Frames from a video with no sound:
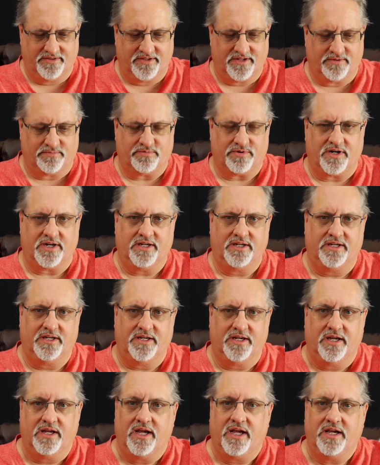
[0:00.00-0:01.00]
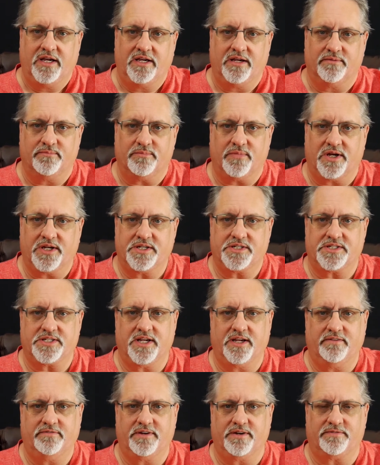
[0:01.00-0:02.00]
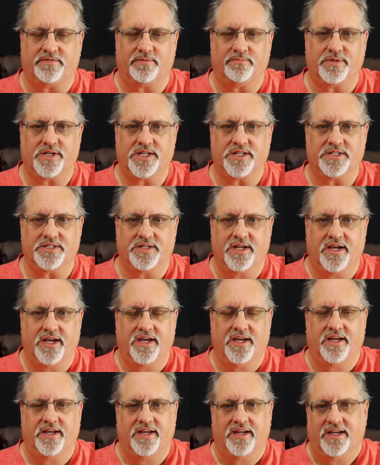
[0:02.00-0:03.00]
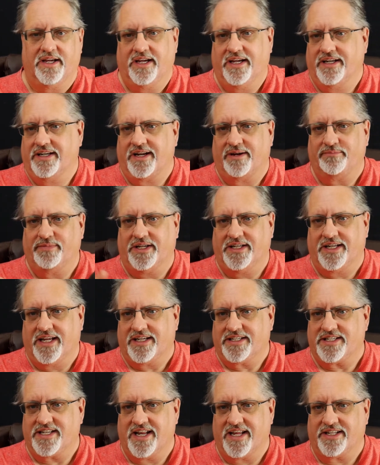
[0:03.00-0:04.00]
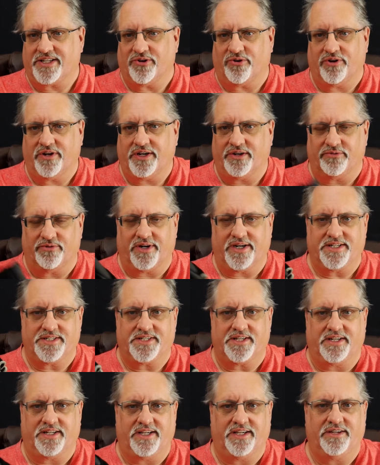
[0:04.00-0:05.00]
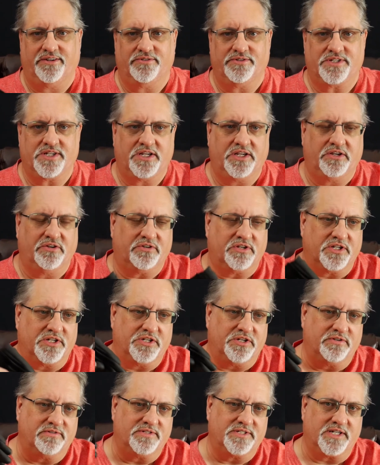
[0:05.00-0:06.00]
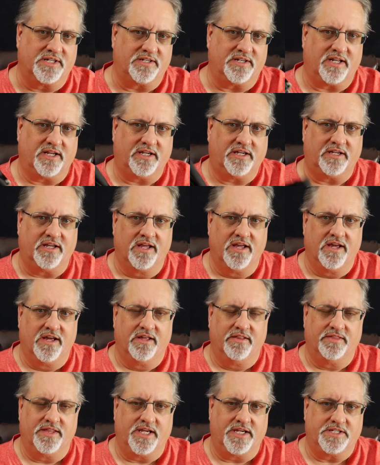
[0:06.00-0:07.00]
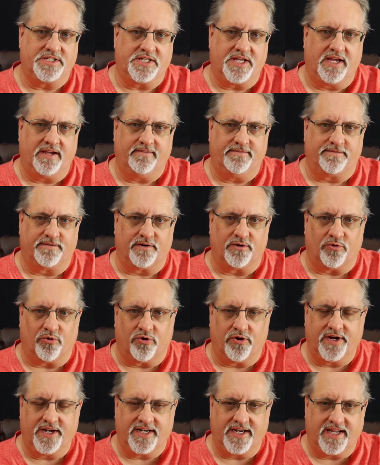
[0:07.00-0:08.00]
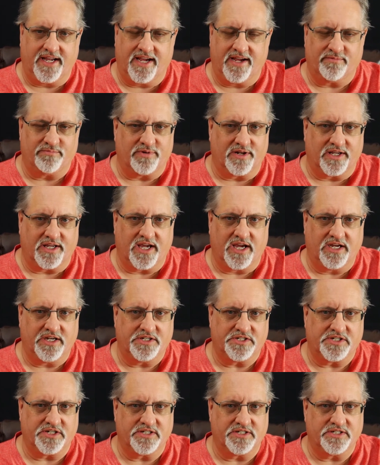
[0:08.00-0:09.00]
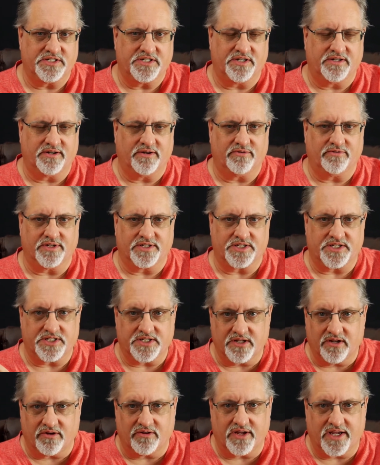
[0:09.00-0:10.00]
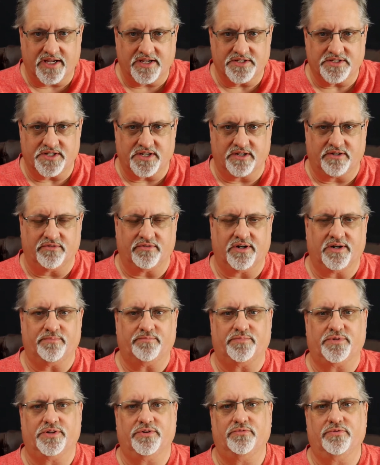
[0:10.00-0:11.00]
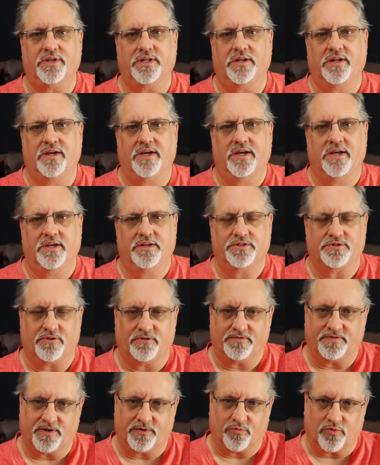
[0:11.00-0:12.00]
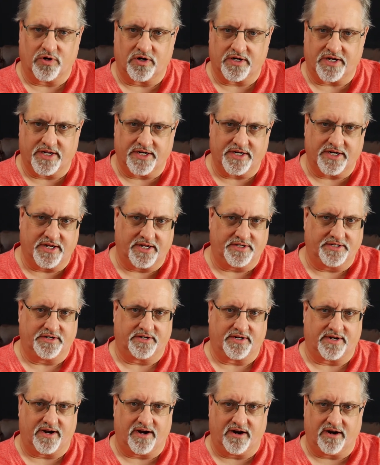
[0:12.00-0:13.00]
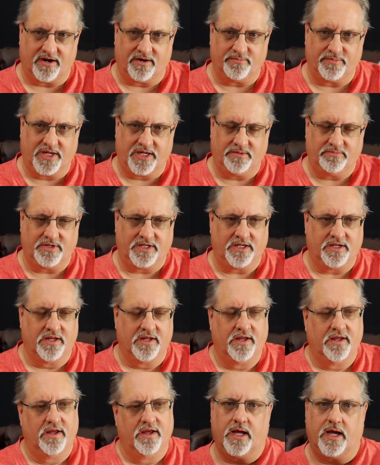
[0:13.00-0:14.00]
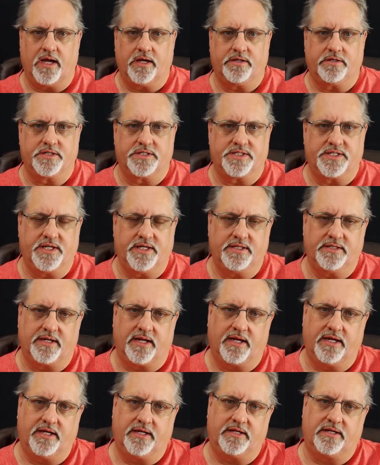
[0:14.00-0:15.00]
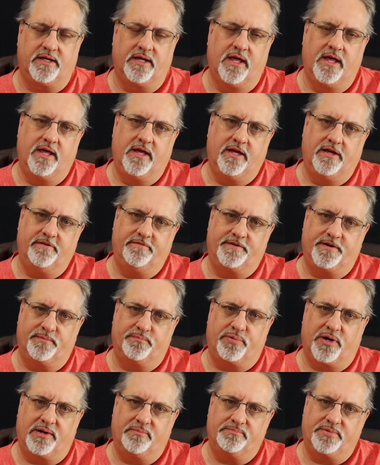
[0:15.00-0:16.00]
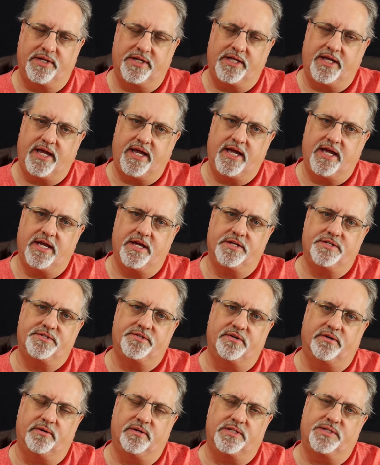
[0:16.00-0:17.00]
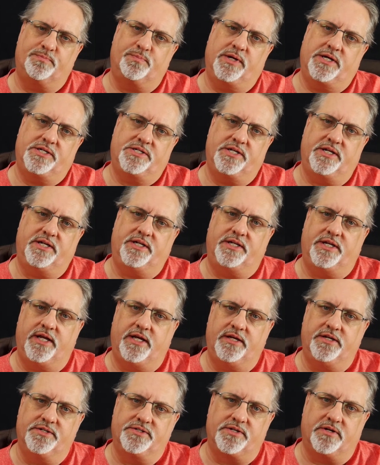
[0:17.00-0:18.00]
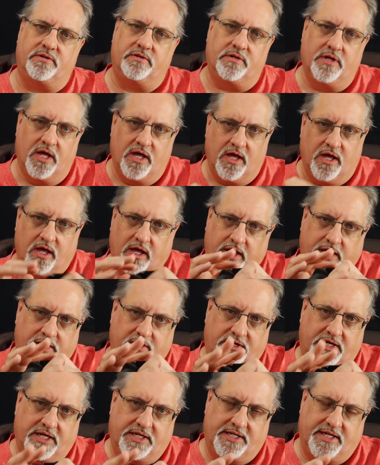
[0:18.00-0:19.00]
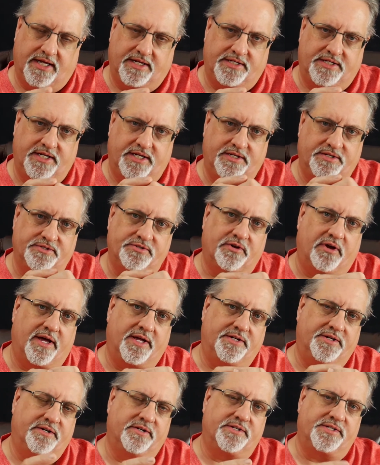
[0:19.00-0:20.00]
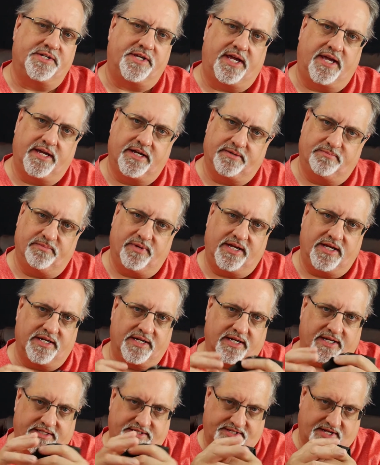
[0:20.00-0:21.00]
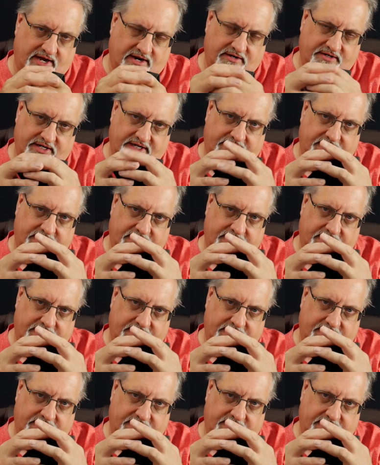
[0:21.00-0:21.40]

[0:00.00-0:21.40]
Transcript: They're pretty, hey, it might save you from getting And I mean, that's not the only reason to use it. You could use it, like they say, for oily applications. You know, it still has a grip to it. So if you're working on your car, maybe, I could see, like, if you're pumping gas or especially diesel, you get that diesel on your skin. Man, it's hard to